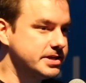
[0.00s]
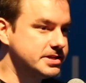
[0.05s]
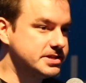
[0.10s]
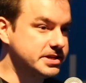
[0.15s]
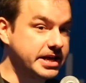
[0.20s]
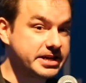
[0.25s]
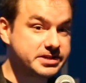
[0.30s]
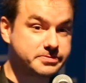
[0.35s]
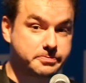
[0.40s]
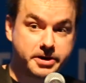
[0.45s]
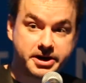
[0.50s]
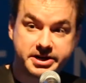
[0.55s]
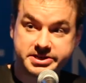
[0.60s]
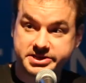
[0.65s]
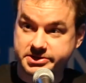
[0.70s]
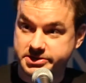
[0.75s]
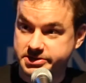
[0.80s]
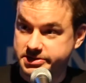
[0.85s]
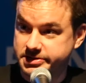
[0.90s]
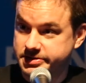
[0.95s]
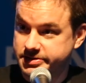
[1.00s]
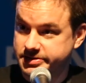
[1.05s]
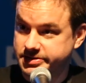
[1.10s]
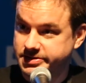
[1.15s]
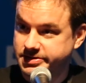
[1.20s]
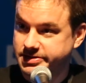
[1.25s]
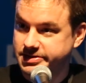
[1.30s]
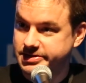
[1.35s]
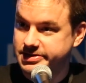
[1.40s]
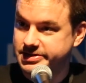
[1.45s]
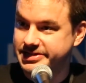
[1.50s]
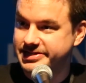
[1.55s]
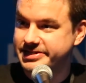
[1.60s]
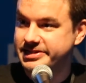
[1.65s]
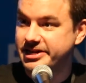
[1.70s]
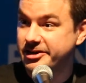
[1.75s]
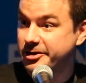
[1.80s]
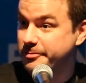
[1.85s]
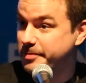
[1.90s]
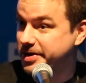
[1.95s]
So that's Monster. Let's
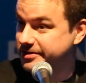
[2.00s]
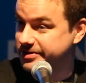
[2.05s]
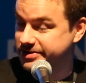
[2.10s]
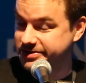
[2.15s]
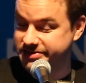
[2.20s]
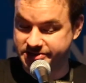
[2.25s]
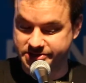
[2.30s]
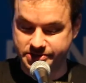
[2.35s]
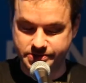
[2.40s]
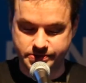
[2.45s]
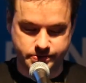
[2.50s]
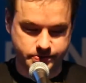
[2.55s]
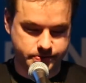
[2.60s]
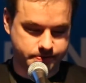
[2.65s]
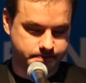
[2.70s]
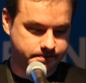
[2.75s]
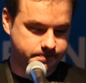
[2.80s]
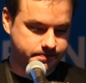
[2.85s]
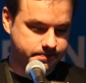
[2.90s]
talk about KAZOO.